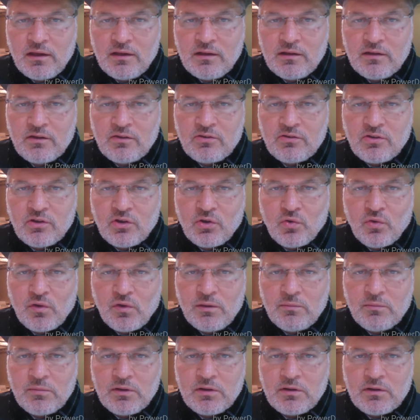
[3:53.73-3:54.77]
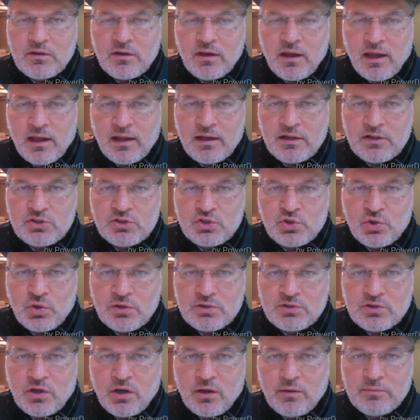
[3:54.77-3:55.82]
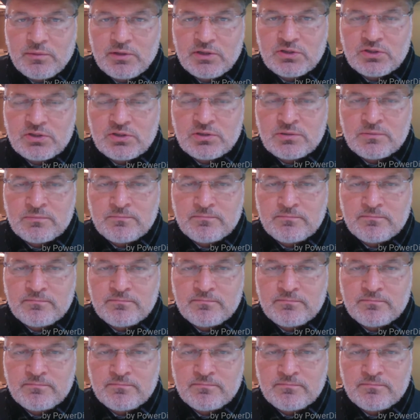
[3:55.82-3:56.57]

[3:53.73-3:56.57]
in this agreement and its shortcomings.